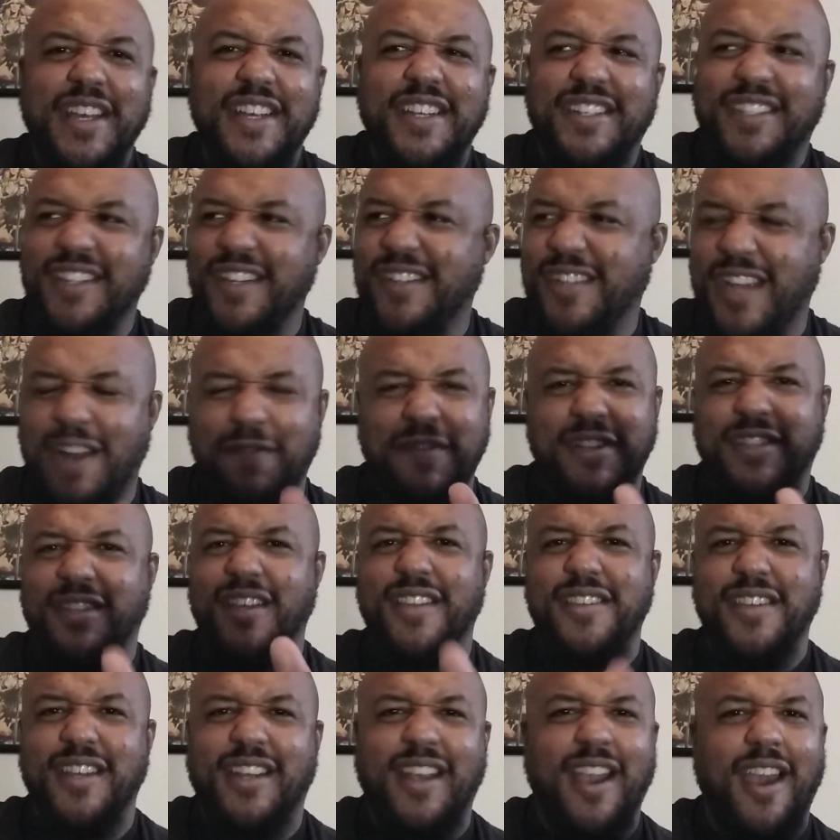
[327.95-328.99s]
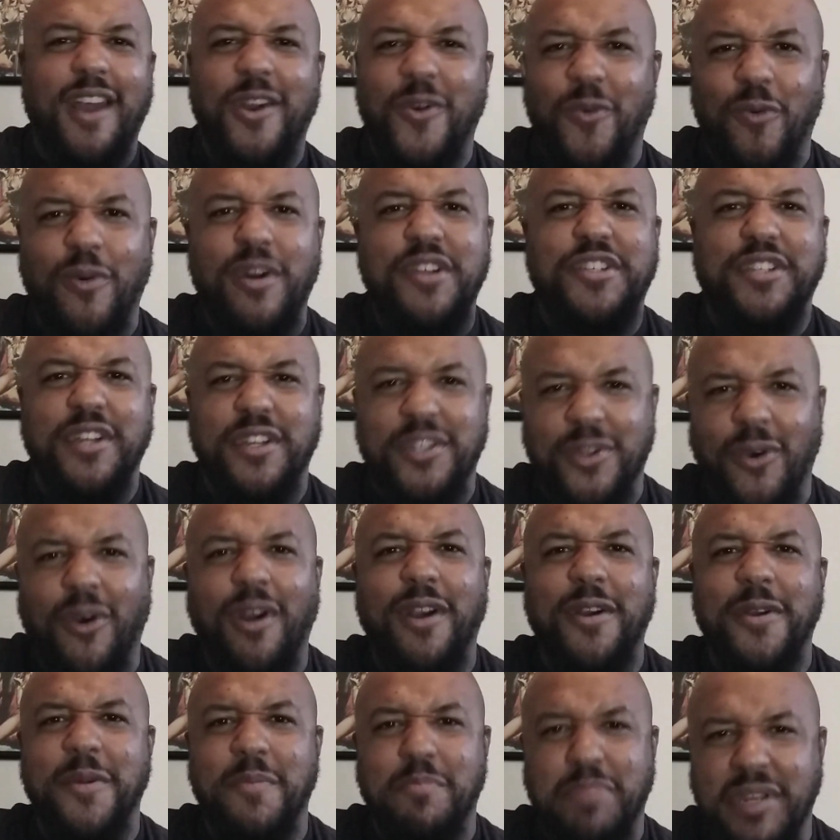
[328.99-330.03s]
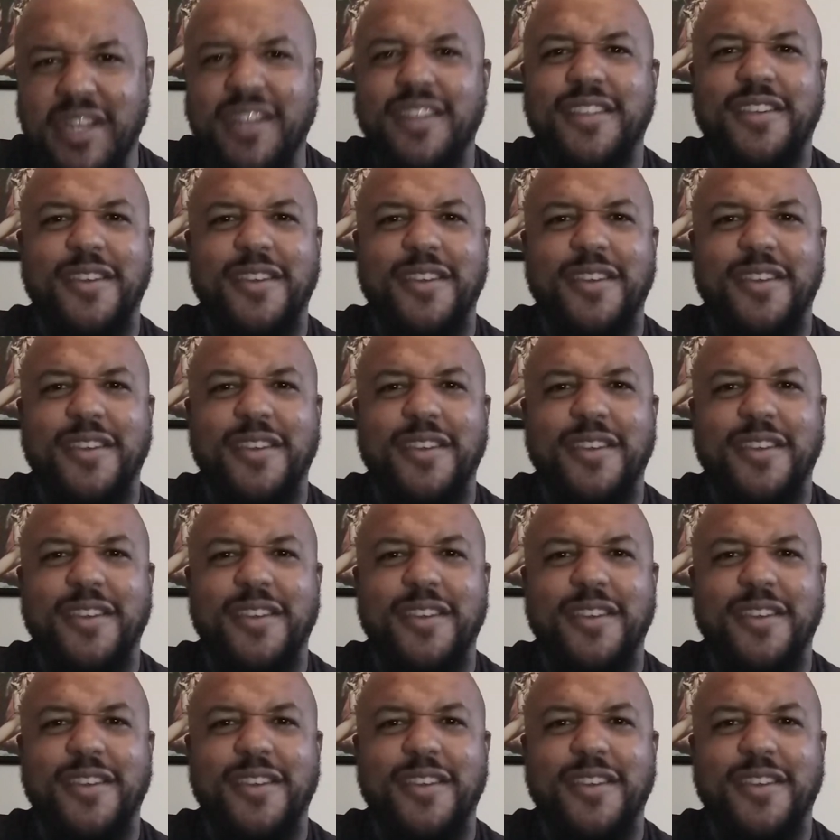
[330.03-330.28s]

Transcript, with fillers: She's everything you kind of want your daughter to be.